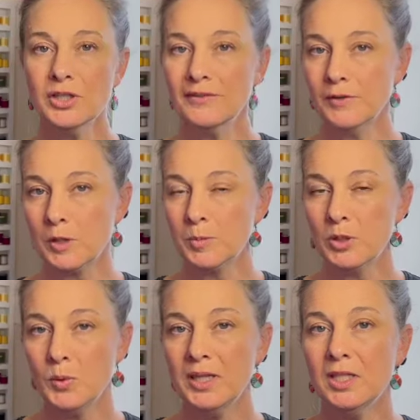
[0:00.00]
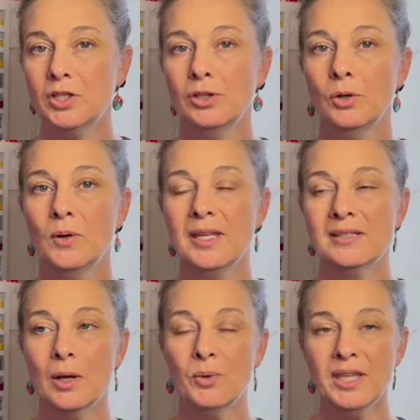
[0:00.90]
difference between the two is
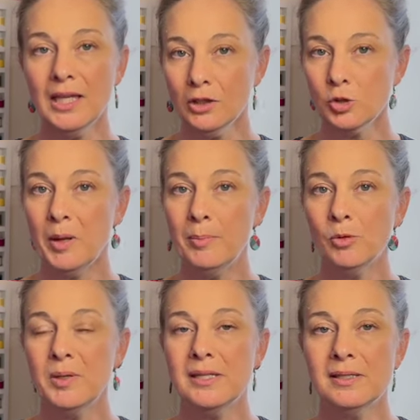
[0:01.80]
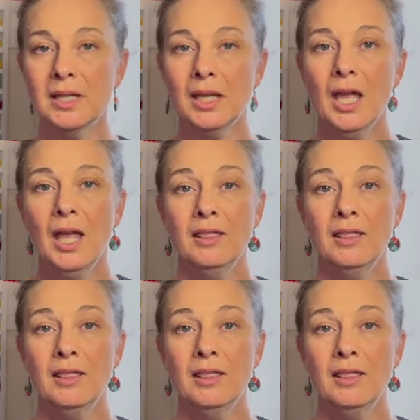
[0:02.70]
that with English paper piecing,